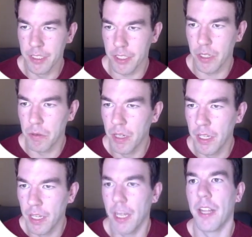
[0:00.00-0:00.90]
So
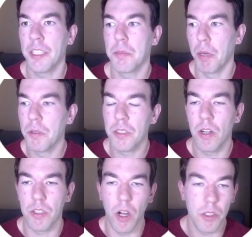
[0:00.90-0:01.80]
that's
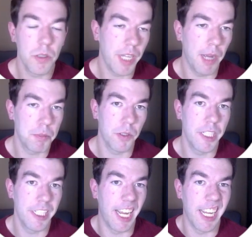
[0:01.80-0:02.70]
posthog auto
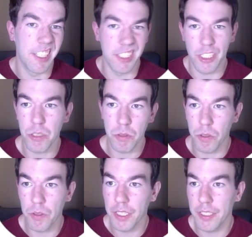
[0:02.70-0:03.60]
capturing and session
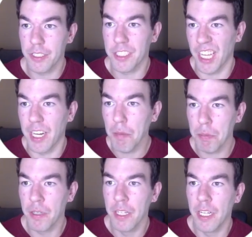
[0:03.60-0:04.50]
recording set
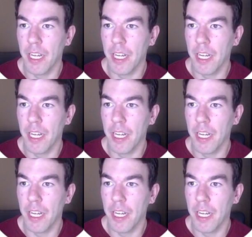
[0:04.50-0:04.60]
up.